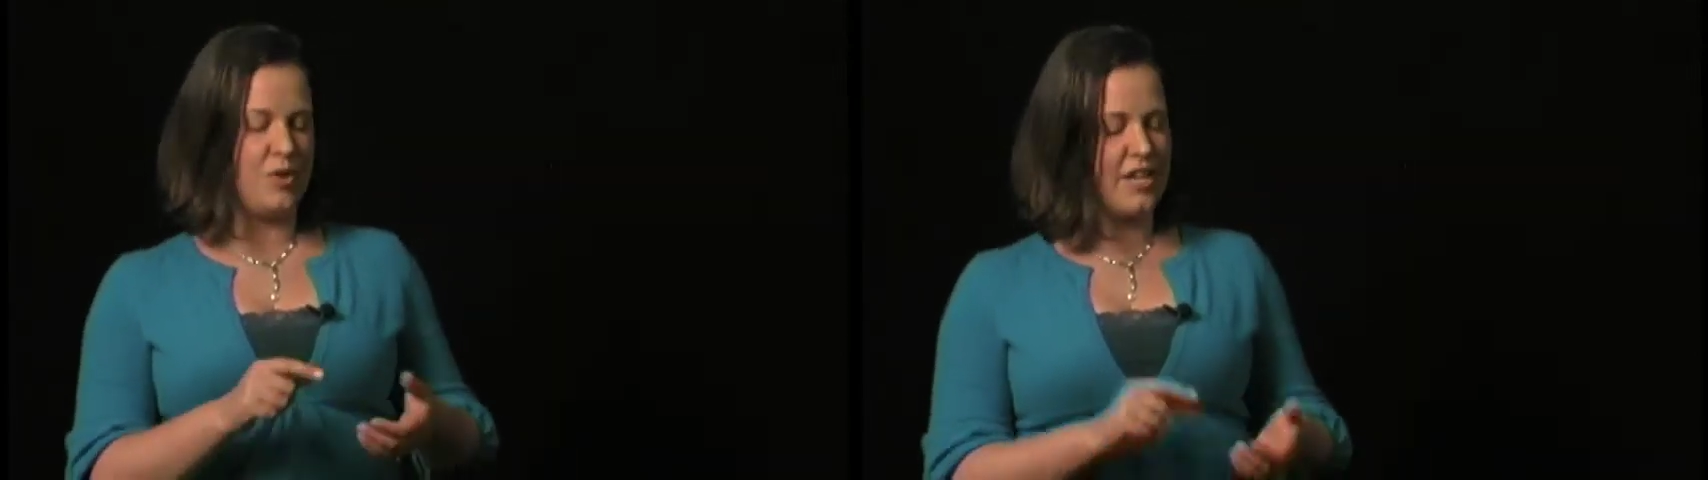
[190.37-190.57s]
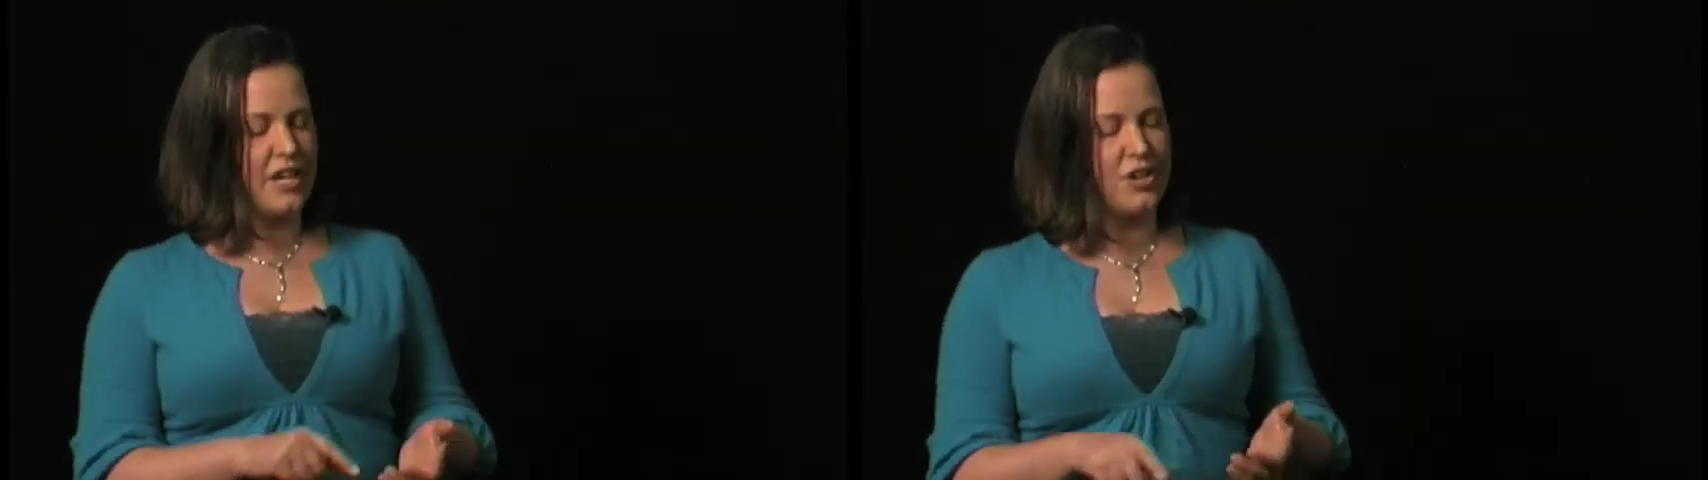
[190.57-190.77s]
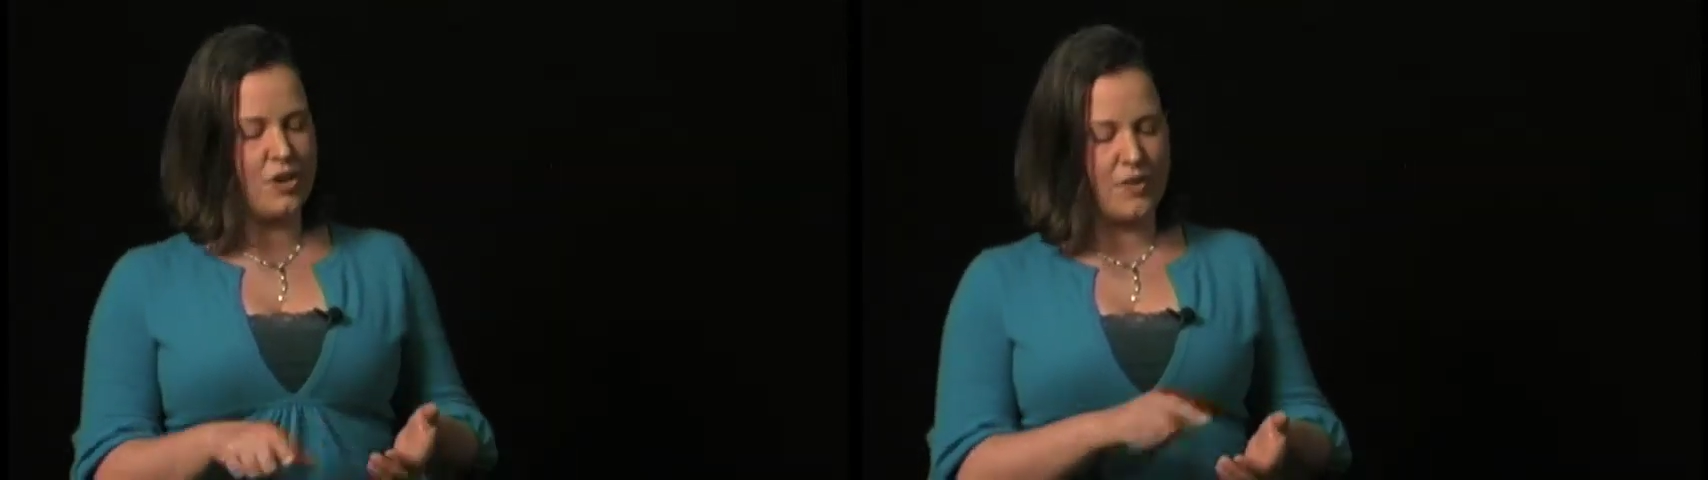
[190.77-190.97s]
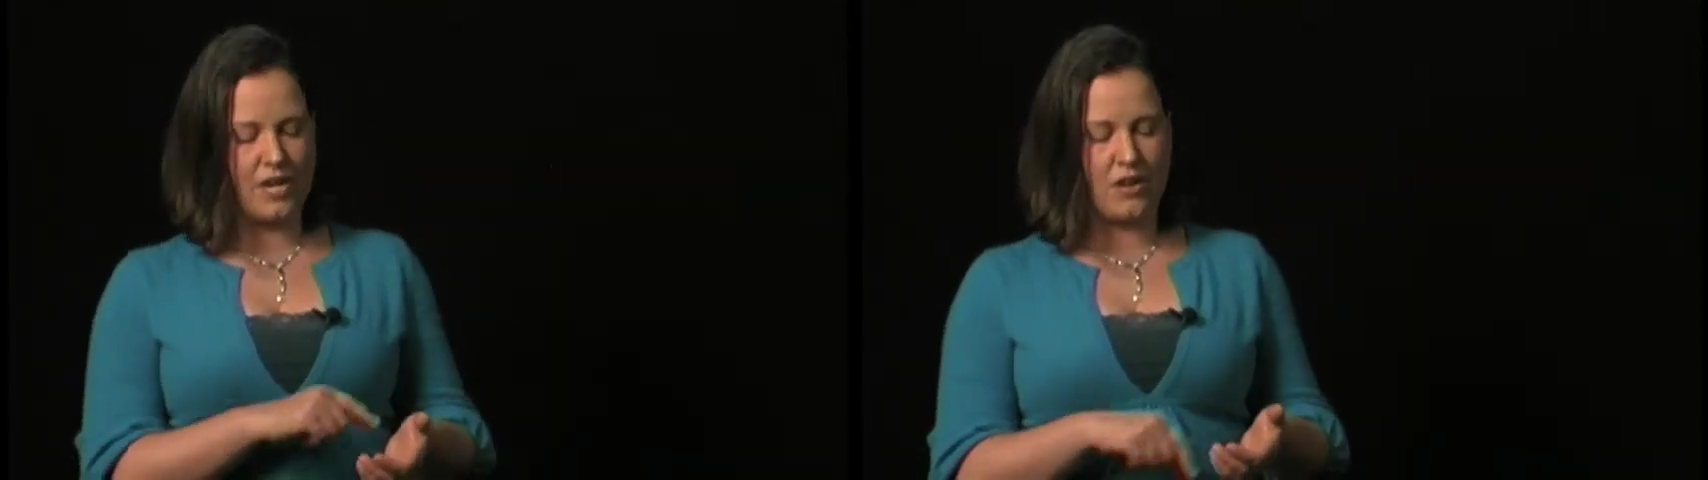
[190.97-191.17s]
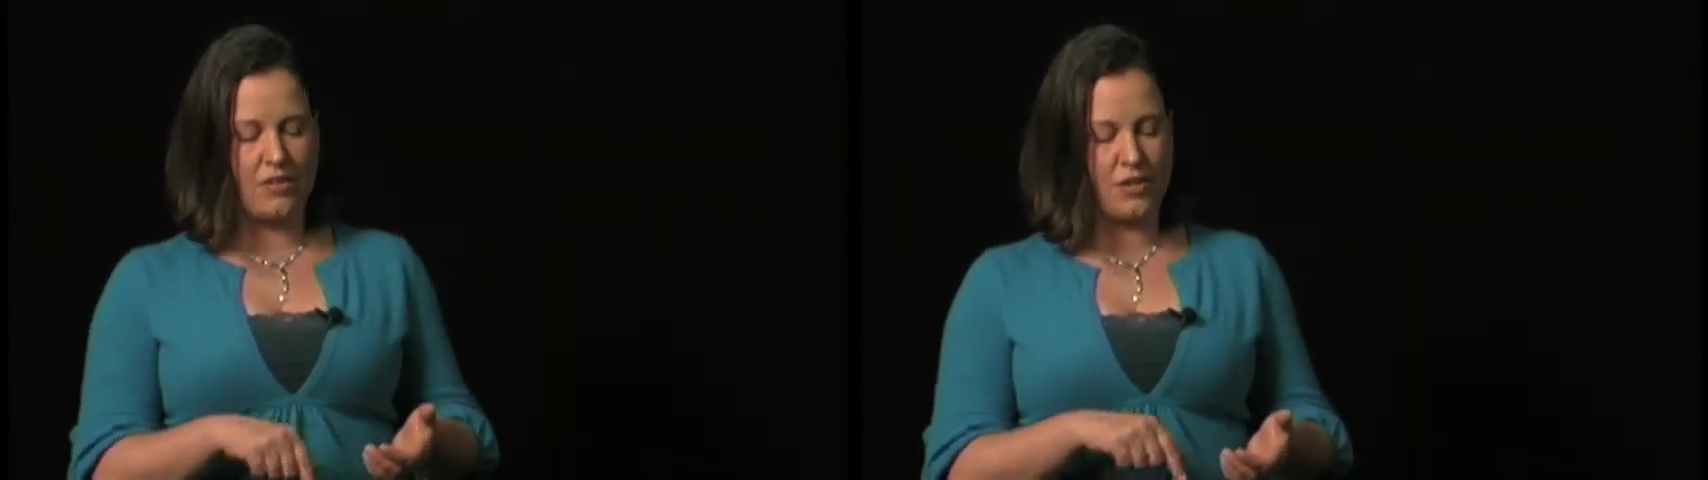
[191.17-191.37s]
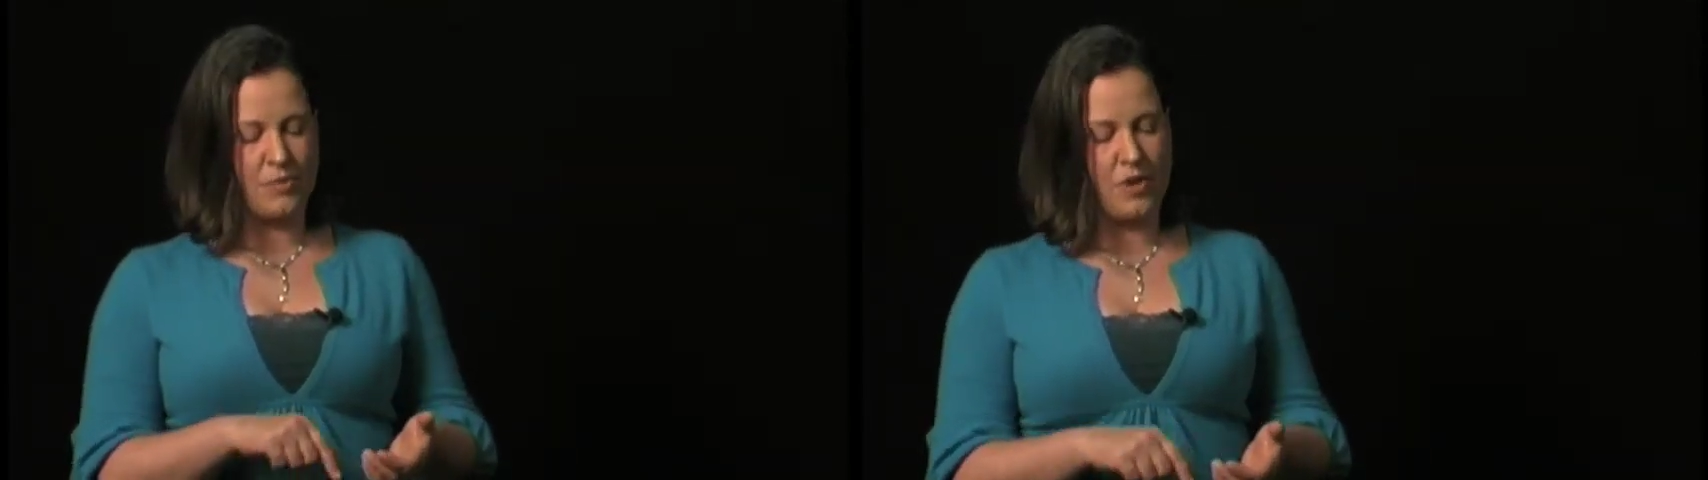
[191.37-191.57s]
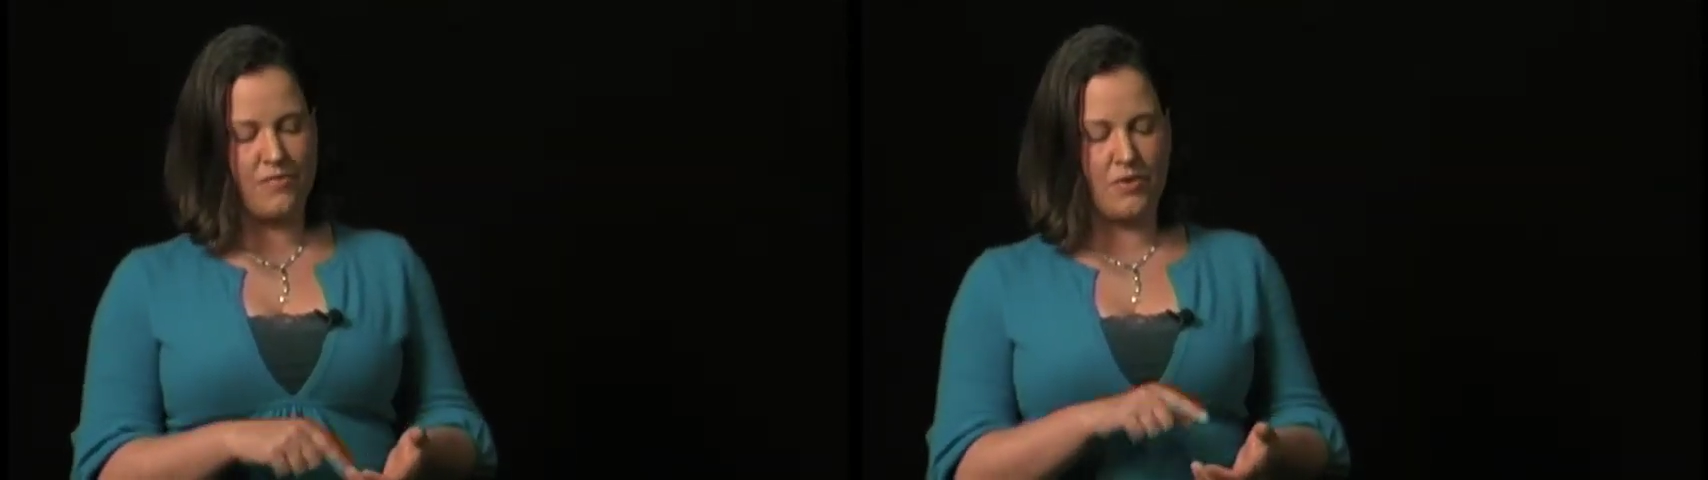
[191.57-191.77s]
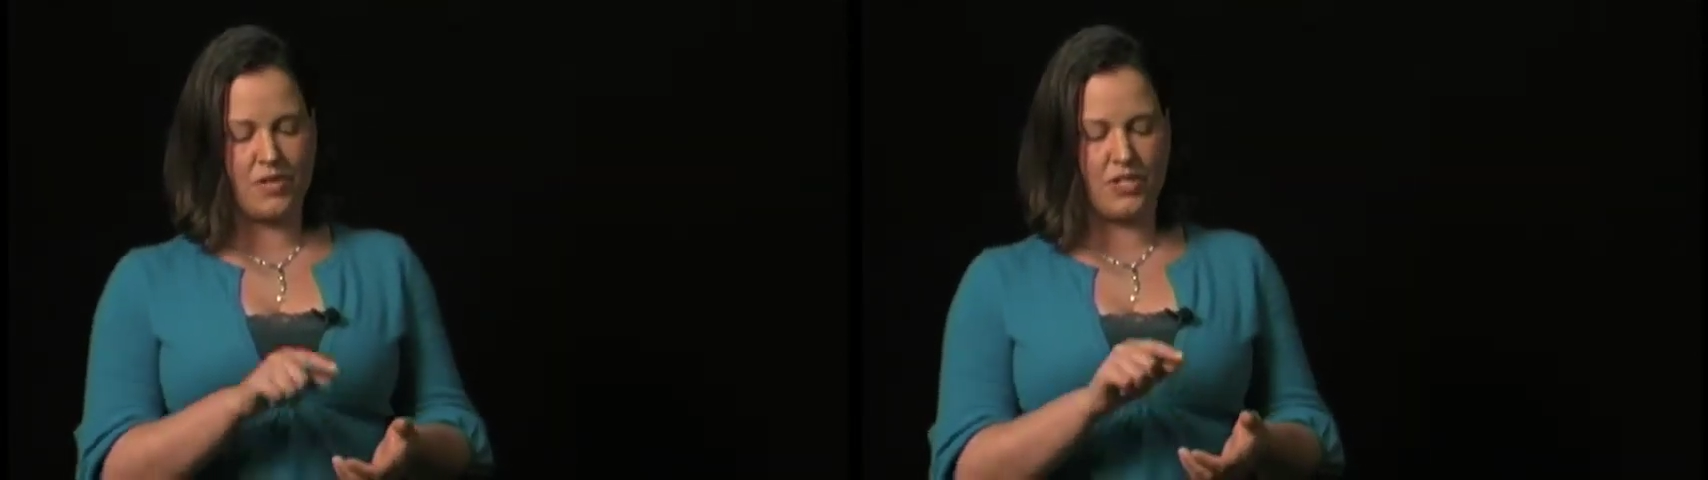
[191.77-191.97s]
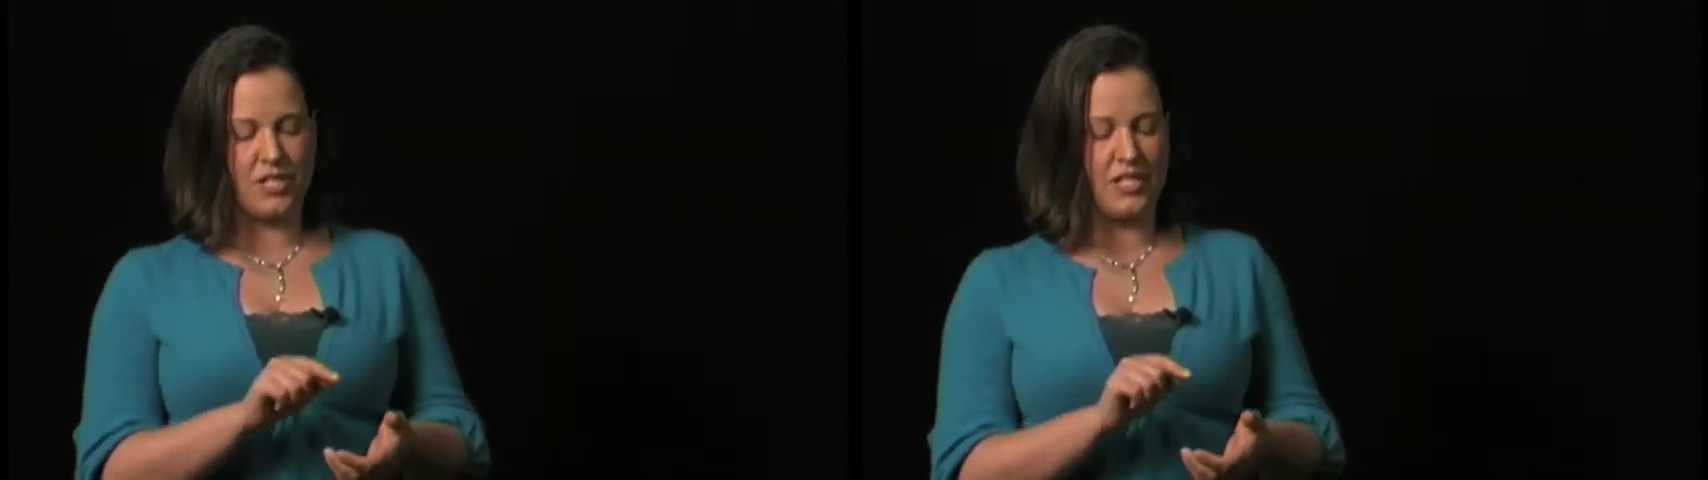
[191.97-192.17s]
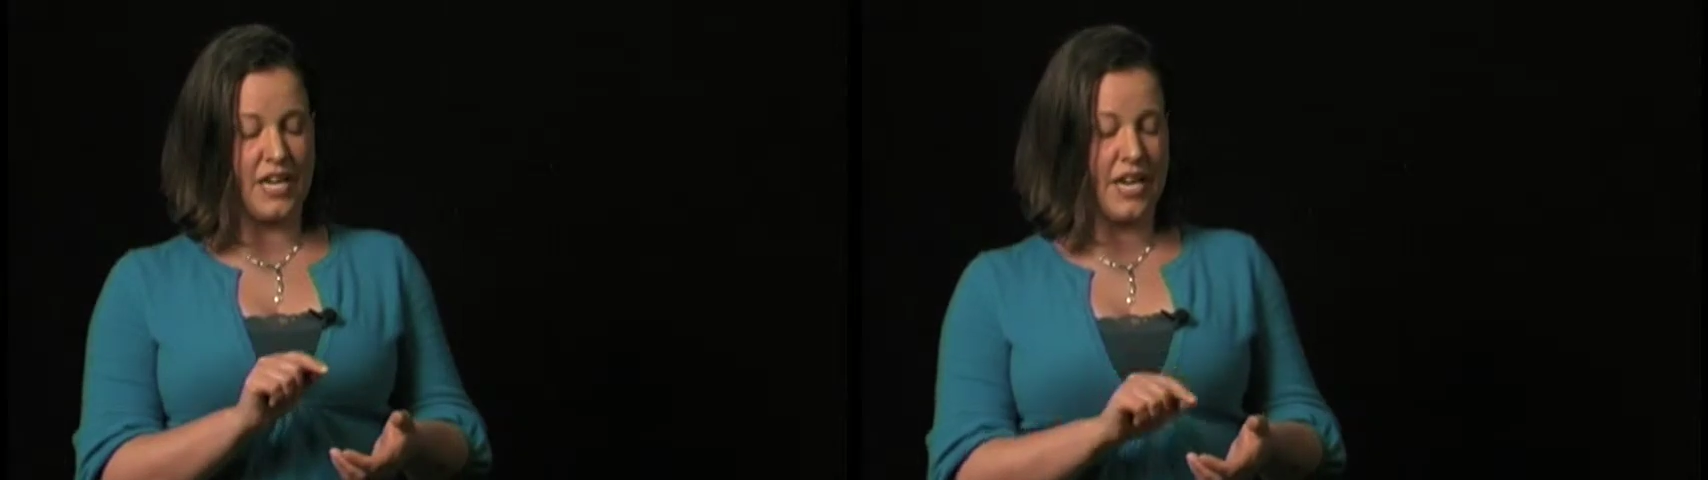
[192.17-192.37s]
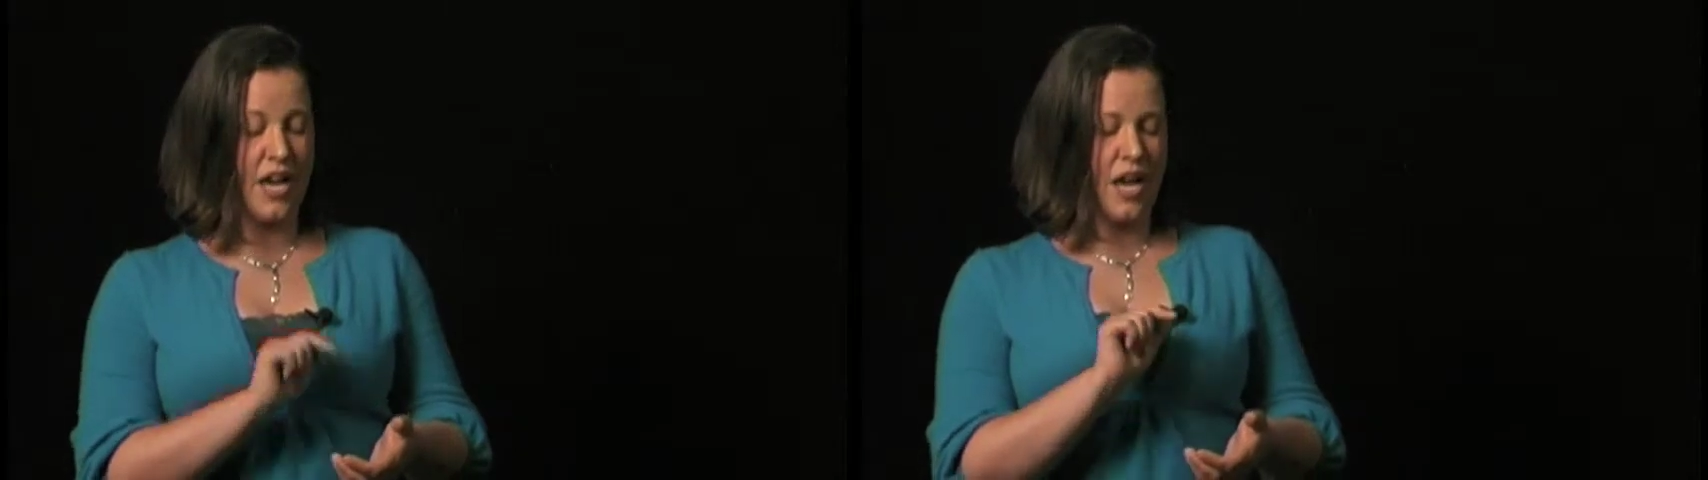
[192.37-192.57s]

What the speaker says: where they can go in on their smartphone and just say,